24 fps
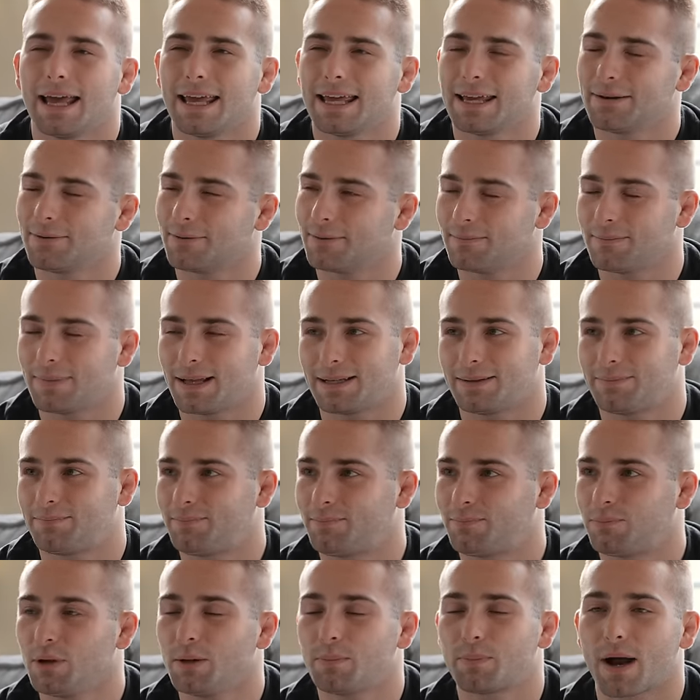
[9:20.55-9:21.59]

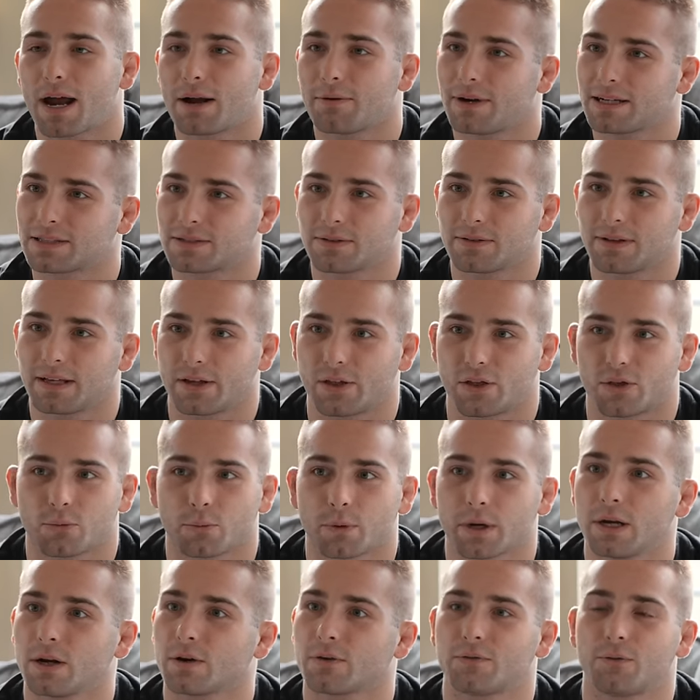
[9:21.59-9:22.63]
We probably wrestled like
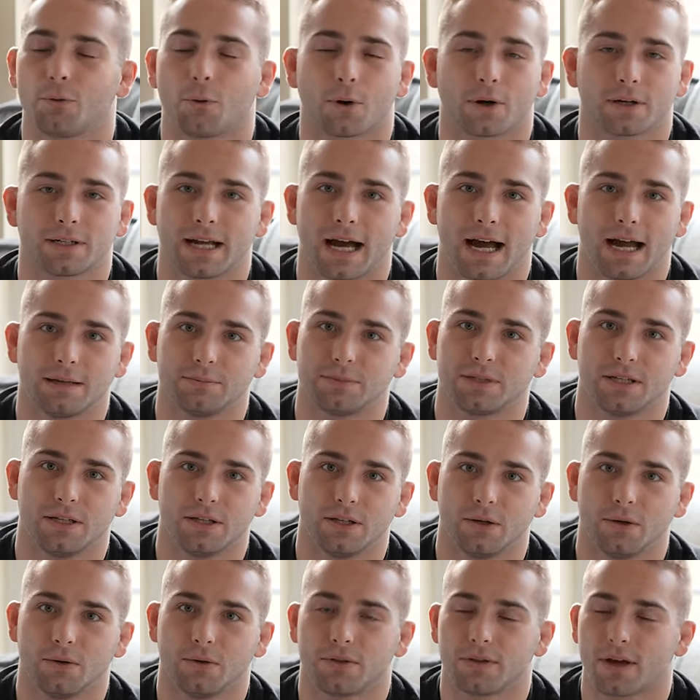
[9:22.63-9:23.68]
3 or 4 times in
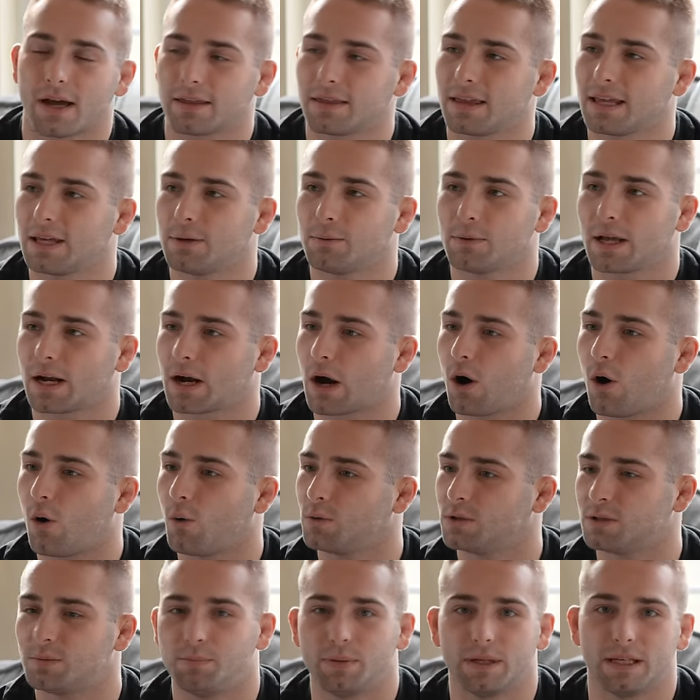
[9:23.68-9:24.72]
youth. I think he would like
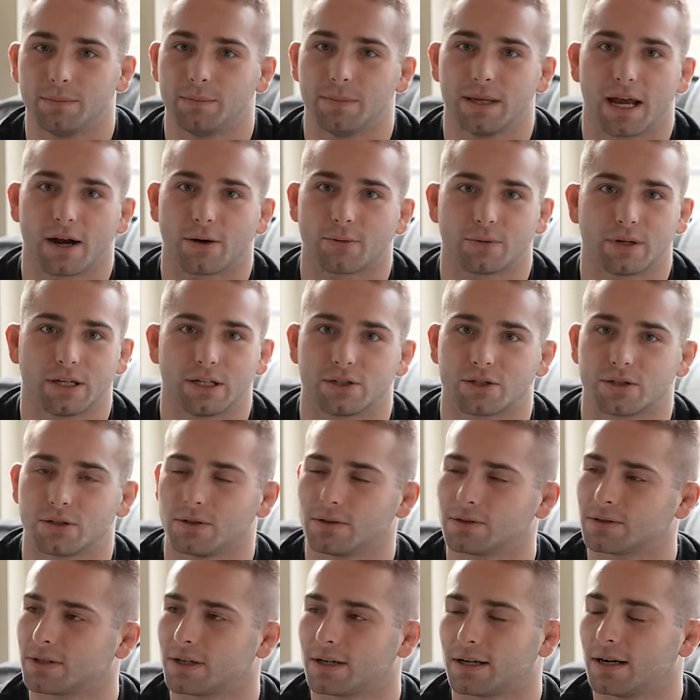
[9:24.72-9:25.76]
always beat me at
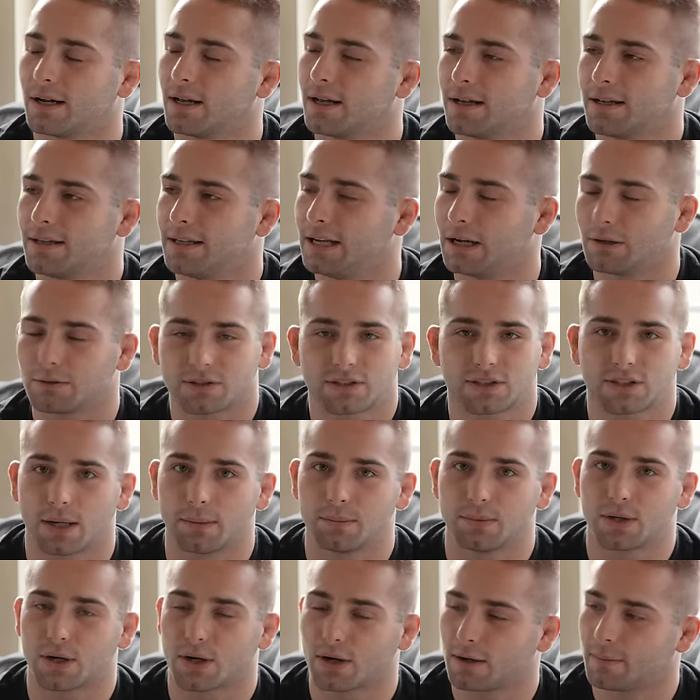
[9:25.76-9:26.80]
regionals or, you know,
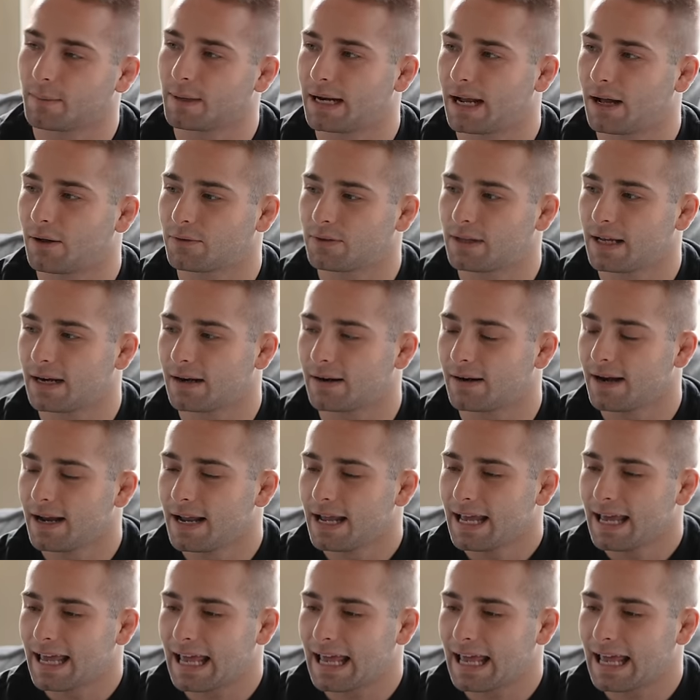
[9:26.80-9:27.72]
some tournament out there.